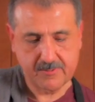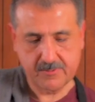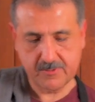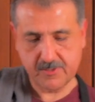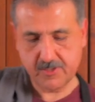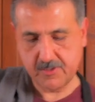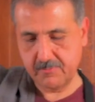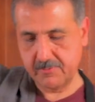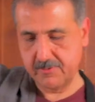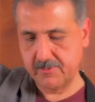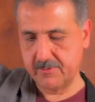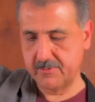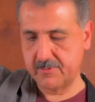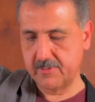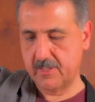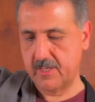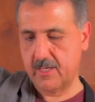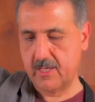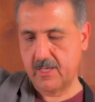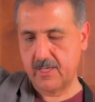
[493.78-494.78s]
spoon
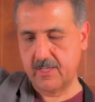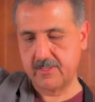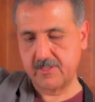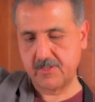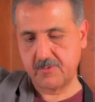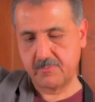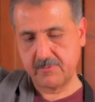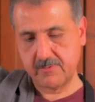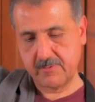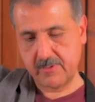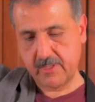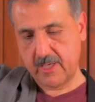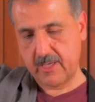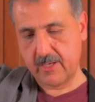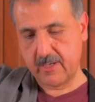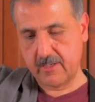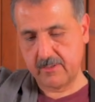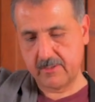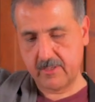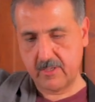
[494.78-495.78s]
and spoon that
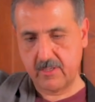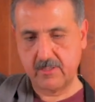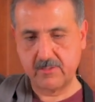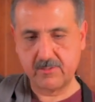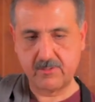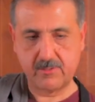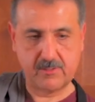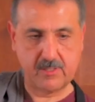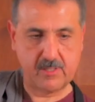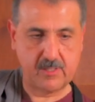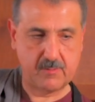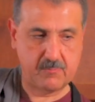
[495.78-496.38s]
out onto a